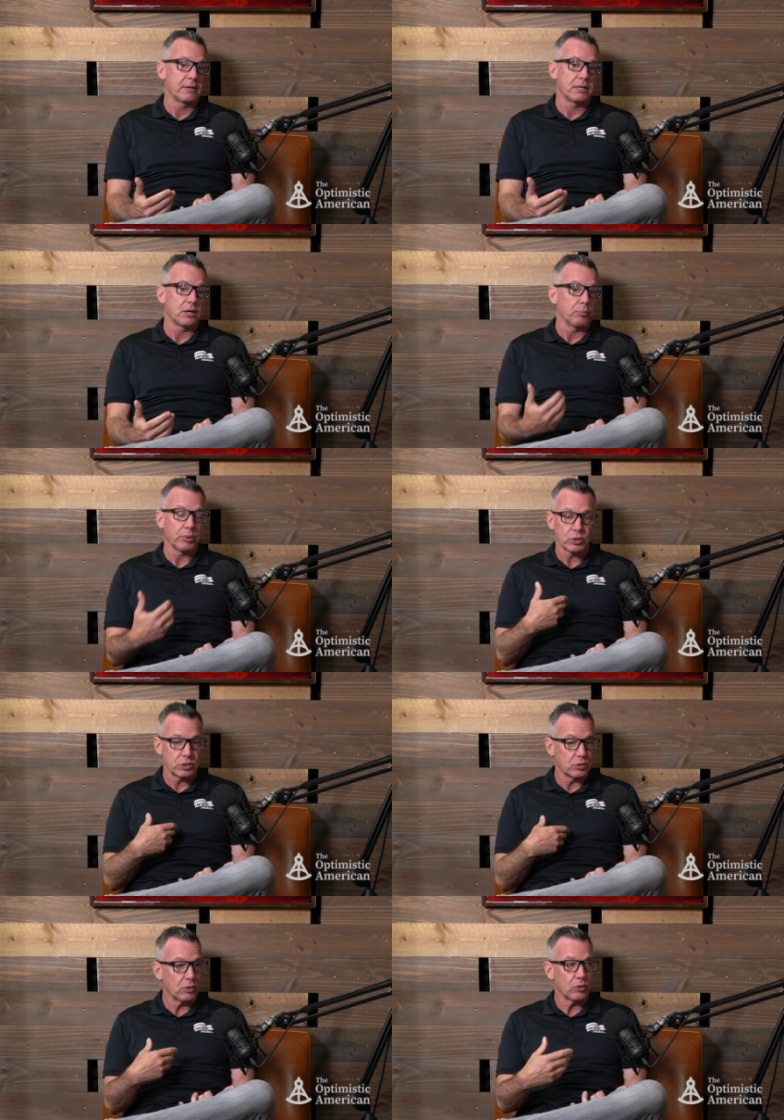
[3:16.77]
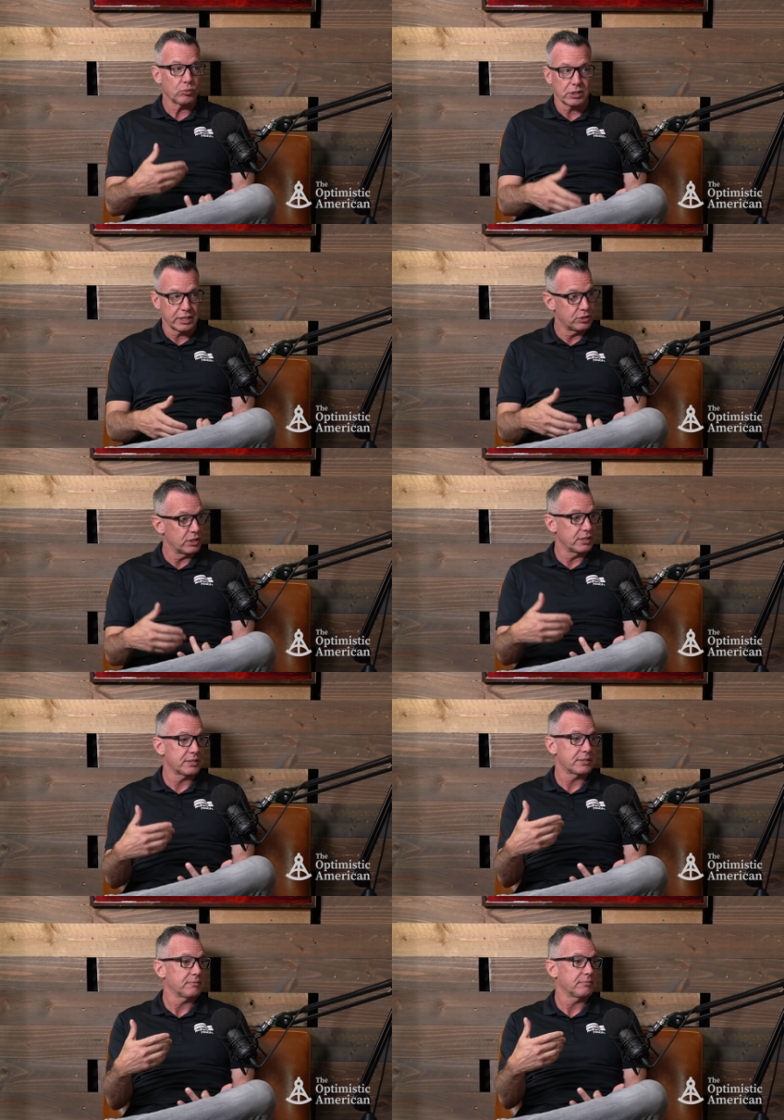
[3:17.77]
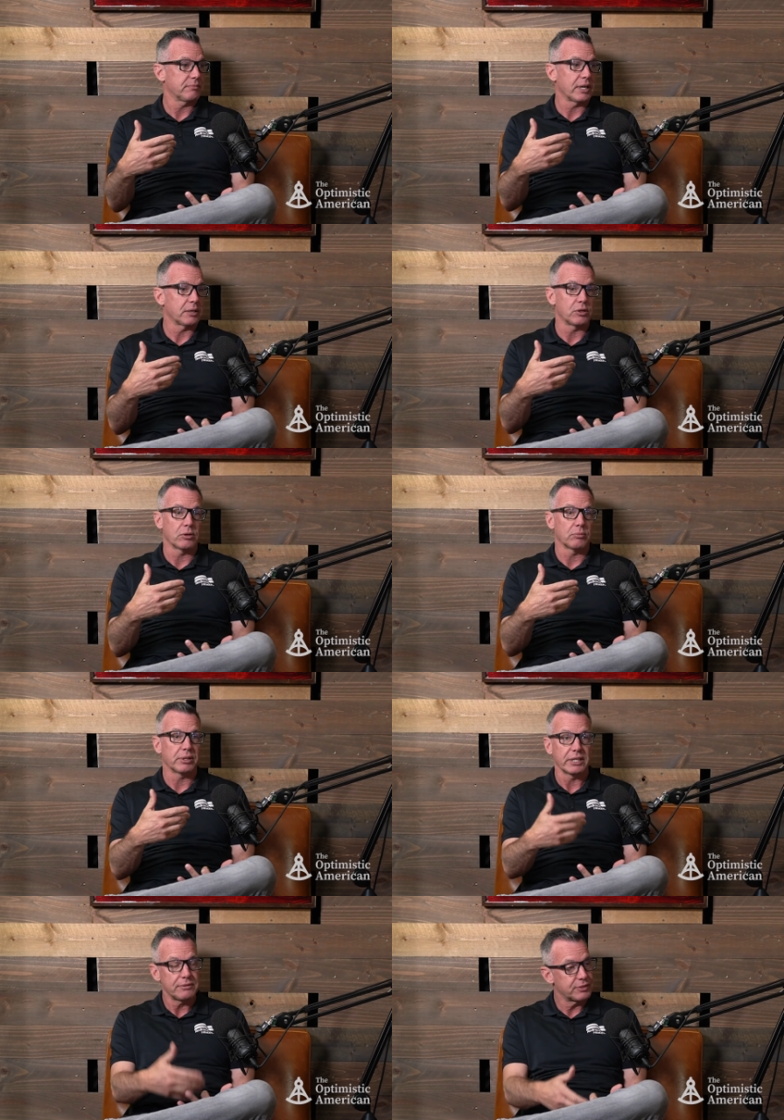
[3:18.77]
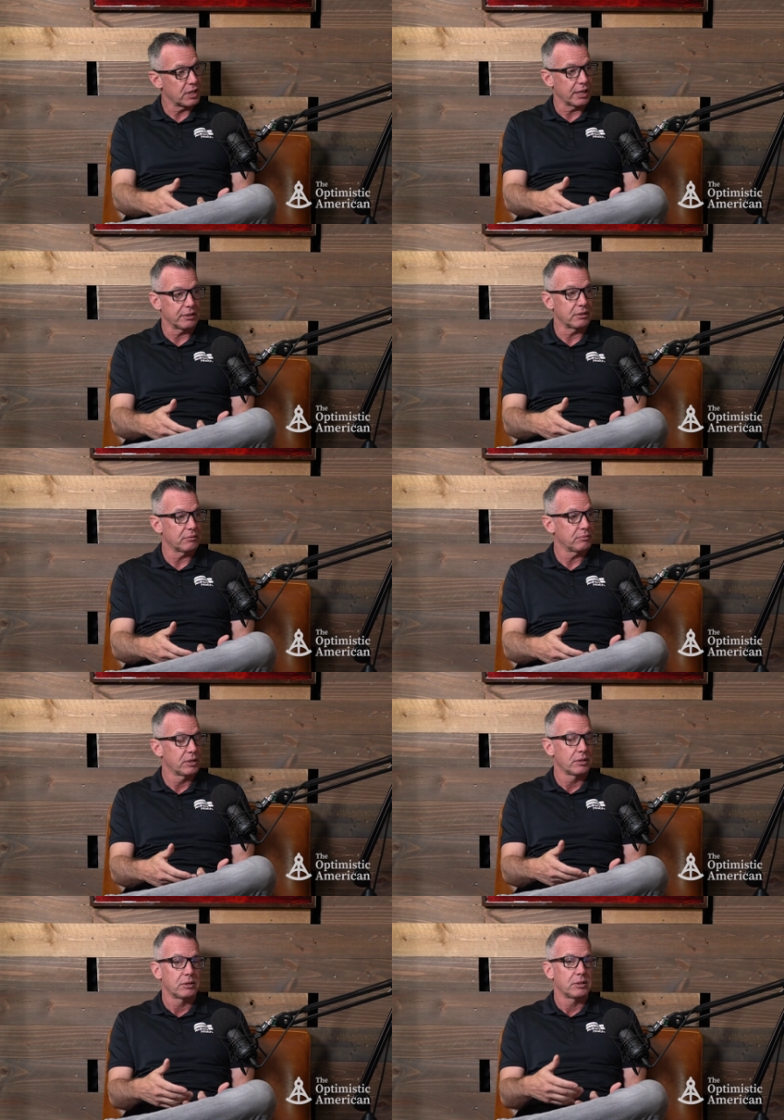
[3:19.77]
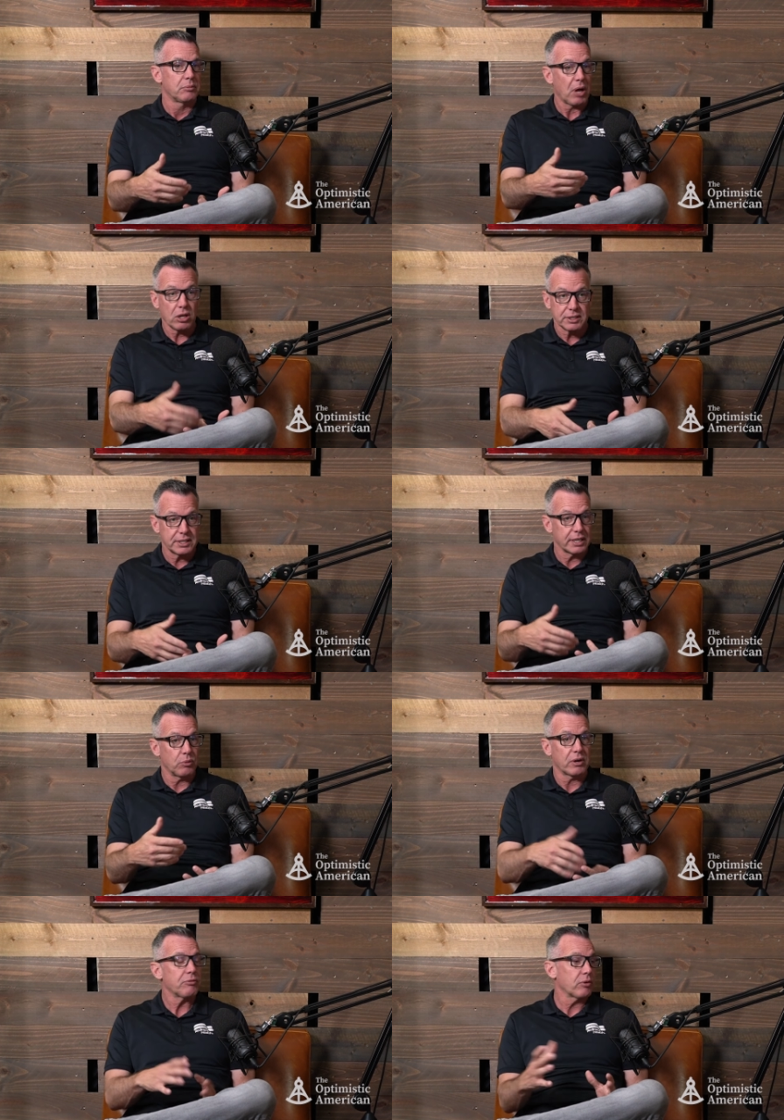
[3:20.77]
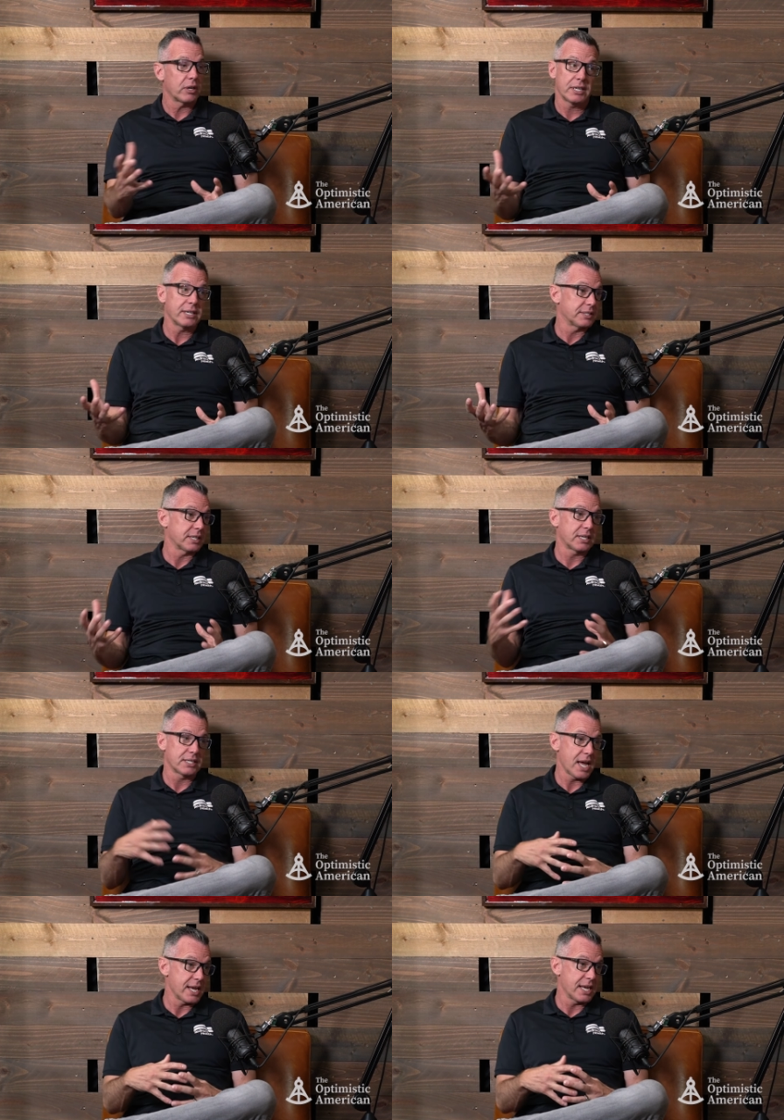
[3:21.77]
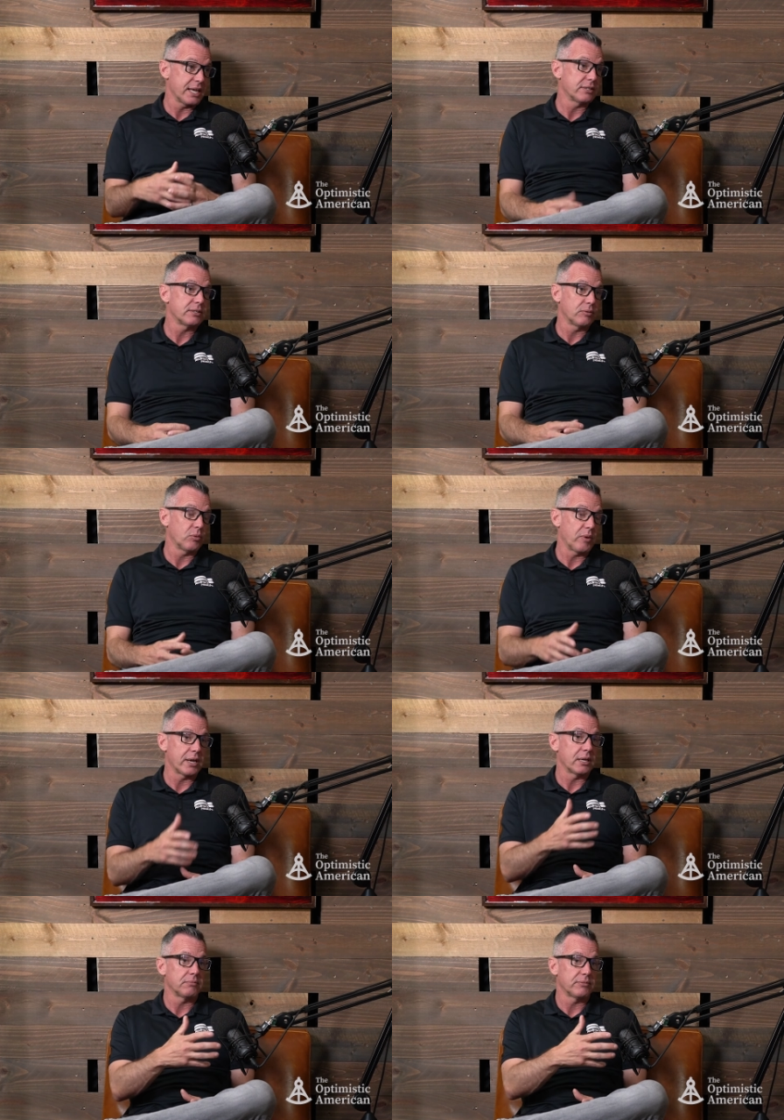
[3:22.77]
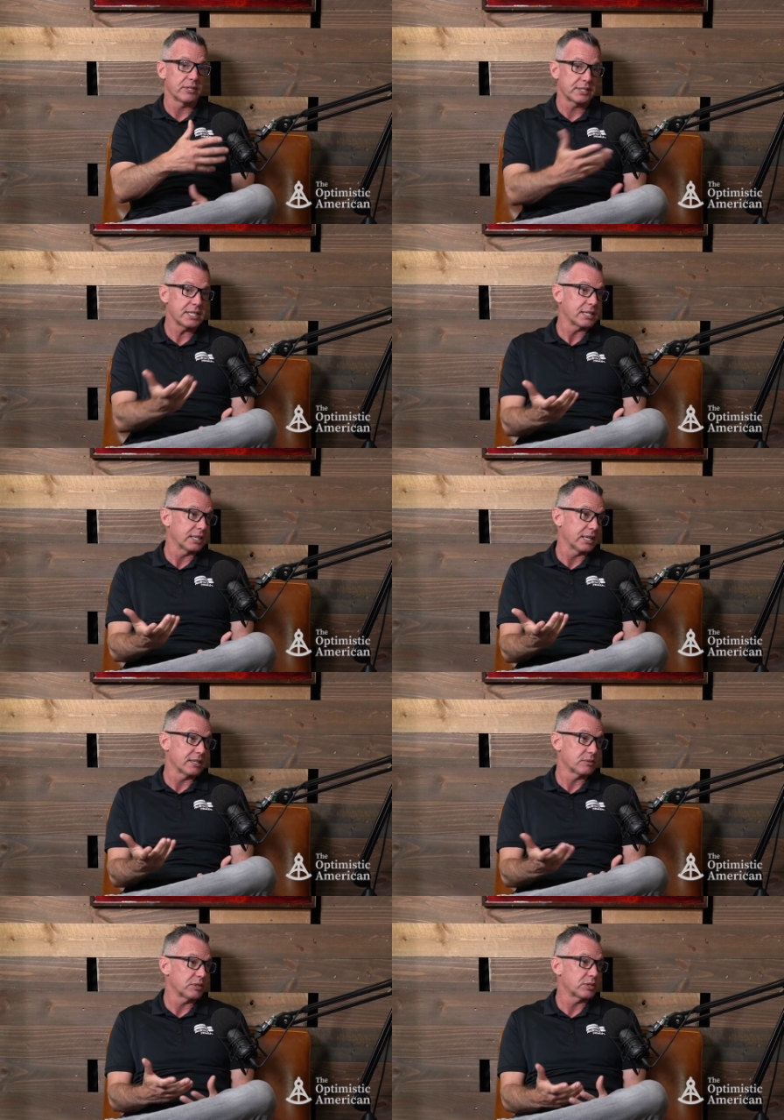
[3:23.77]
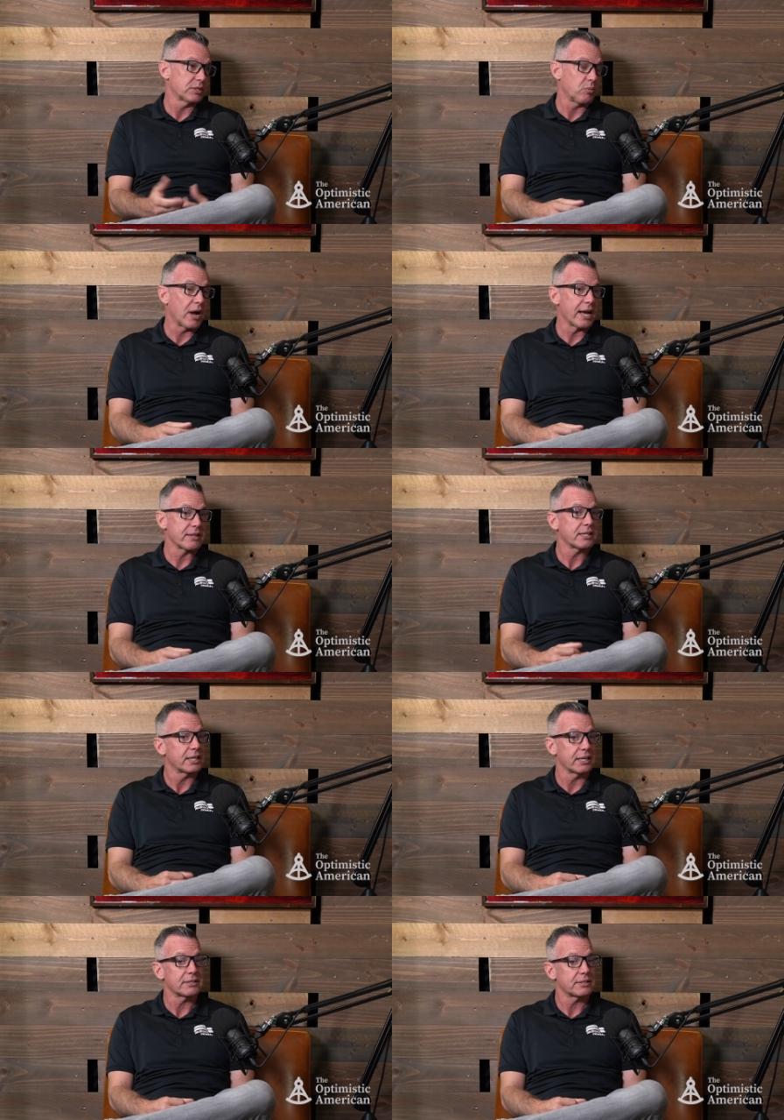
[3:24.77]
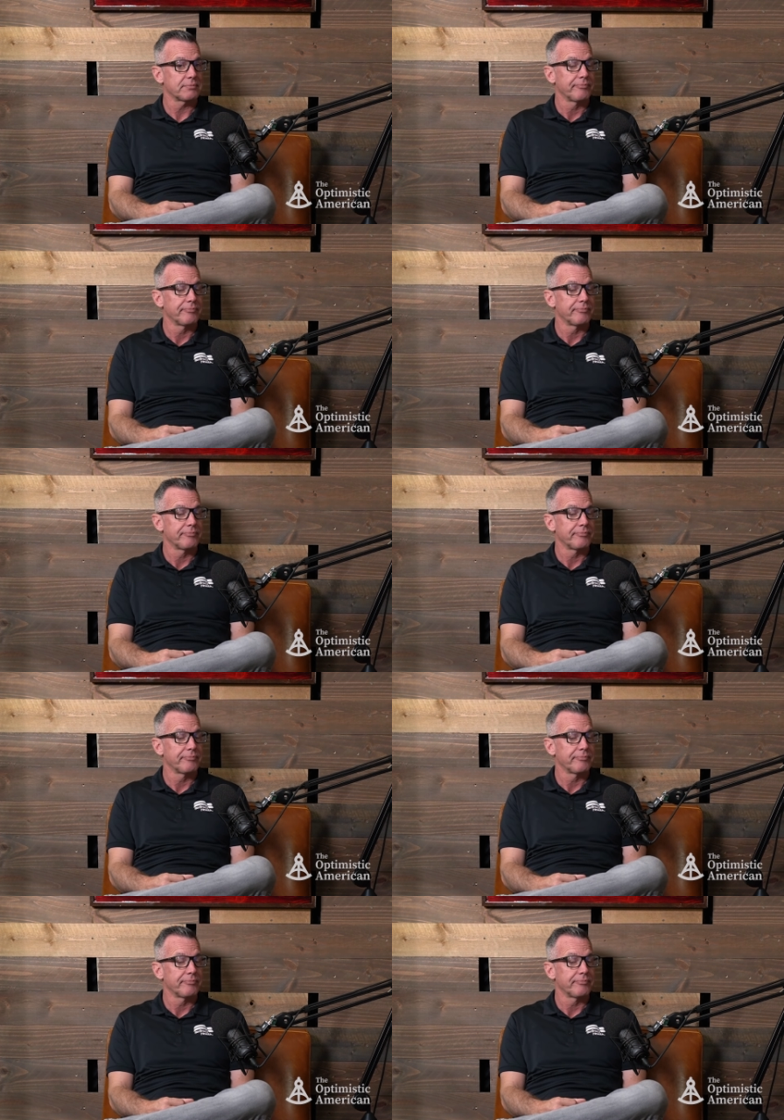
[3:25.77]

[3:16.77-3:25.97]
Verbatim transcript: you know, personal, religious, like your beliefs on politics, whatever it is, it can tie into the way this thinking is, which is why I think it's